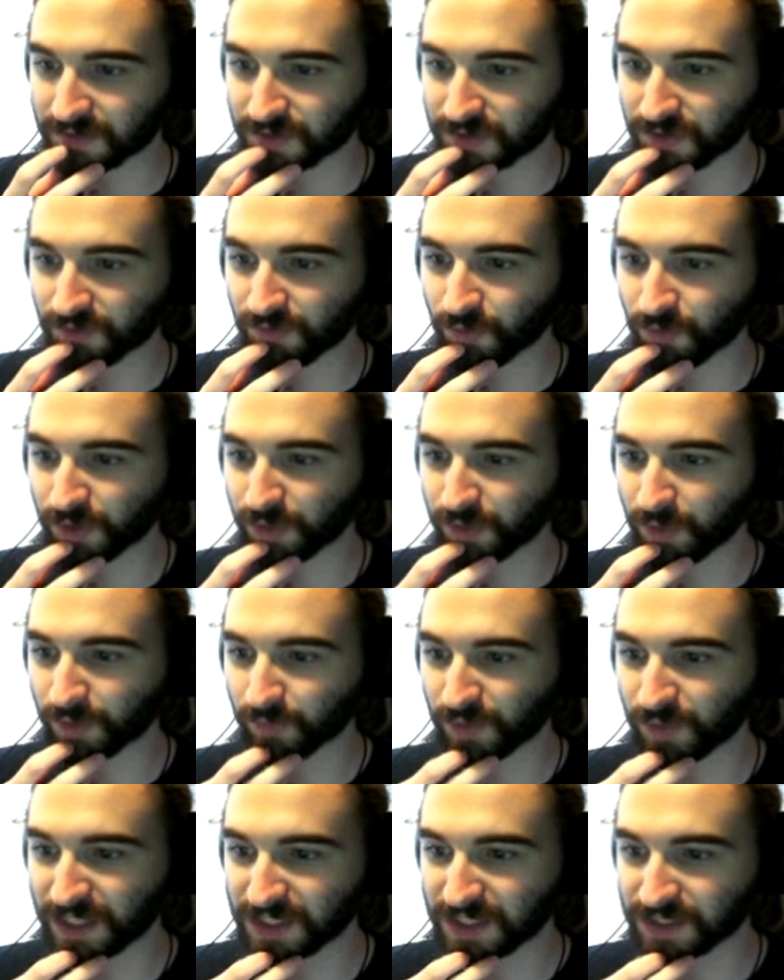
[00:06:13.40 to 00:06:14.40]
Still got
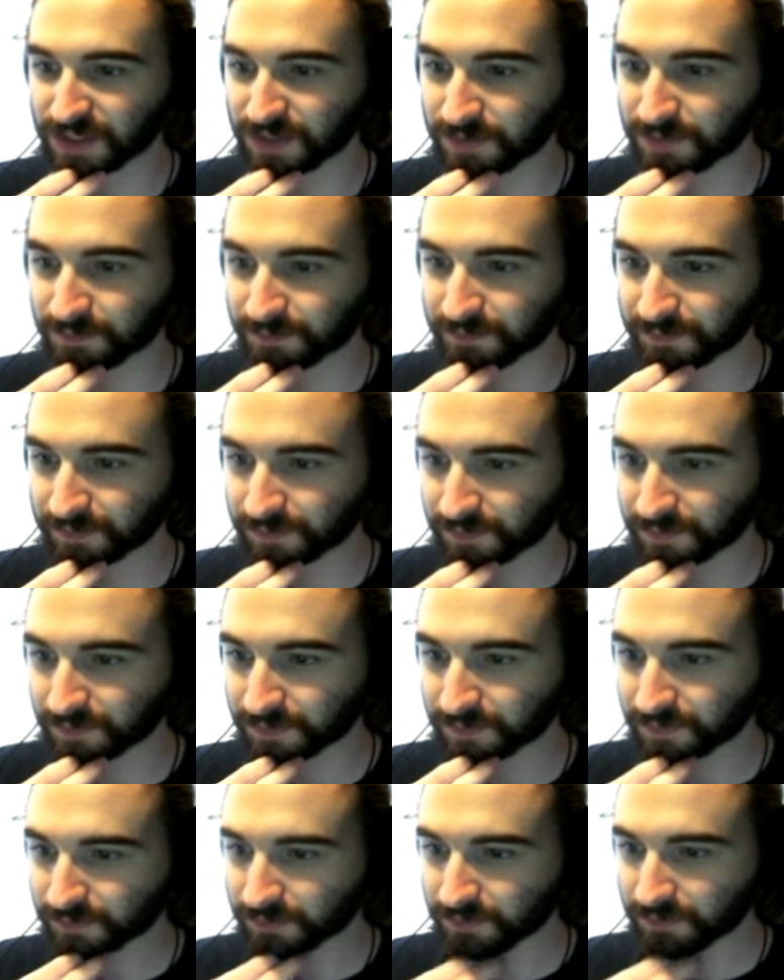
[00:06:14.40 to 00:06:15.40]
41 weeks
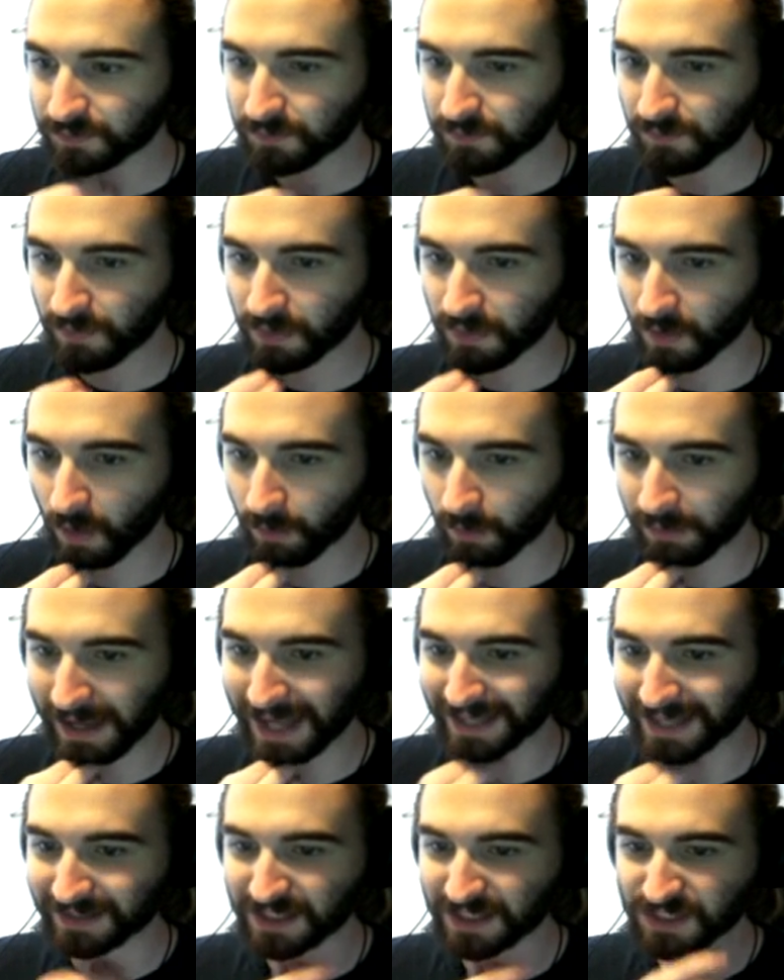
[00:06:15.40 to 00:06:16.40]
on
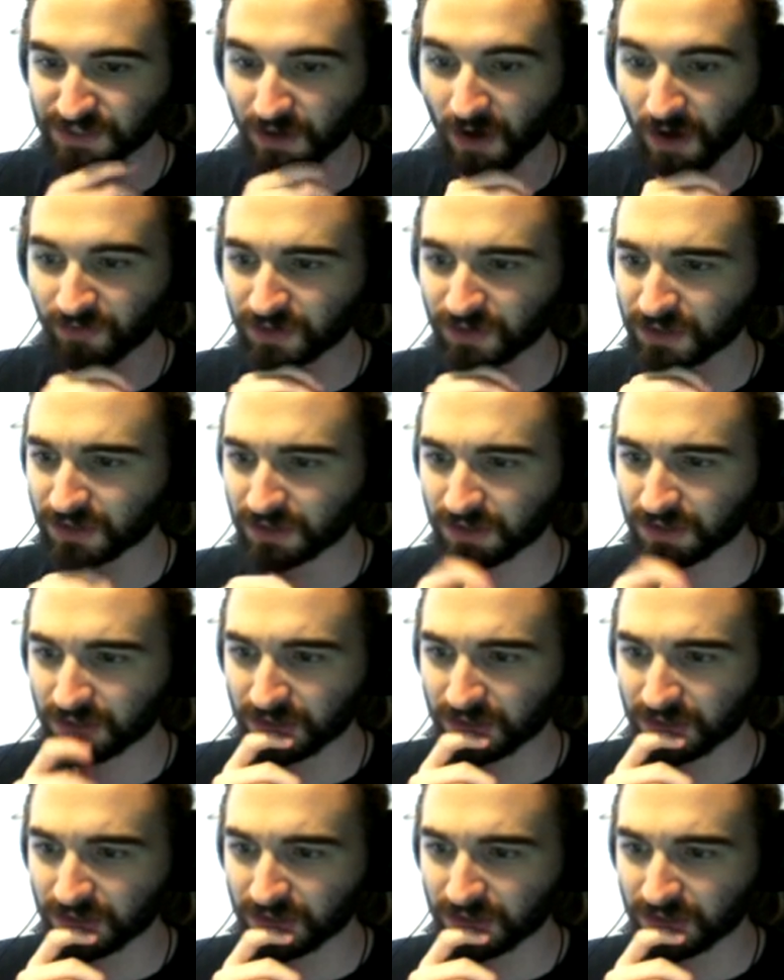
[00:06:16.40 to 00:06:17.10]
paying this off.